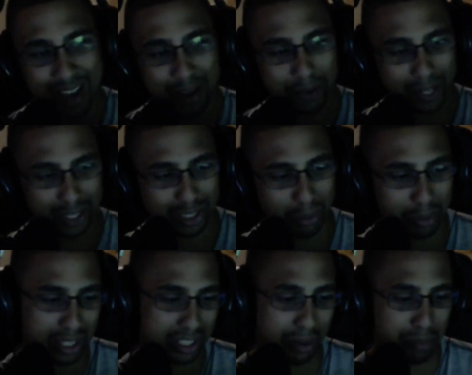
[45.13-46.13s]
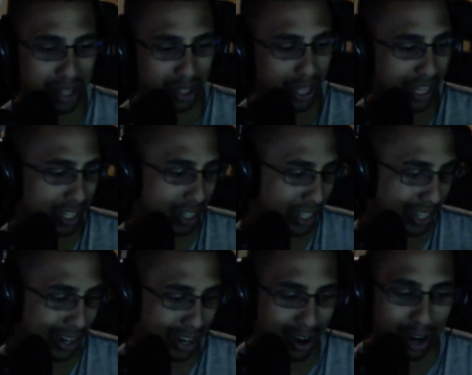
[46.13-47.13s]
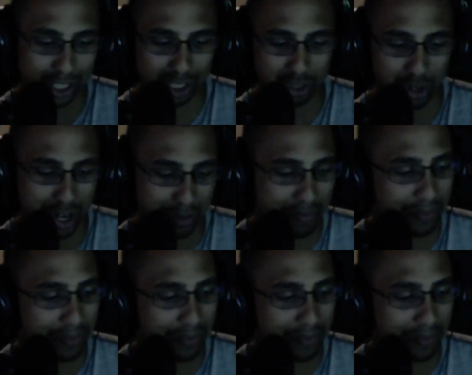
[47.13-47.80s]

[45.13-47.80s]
because somebody sent me a link uh, on the stream.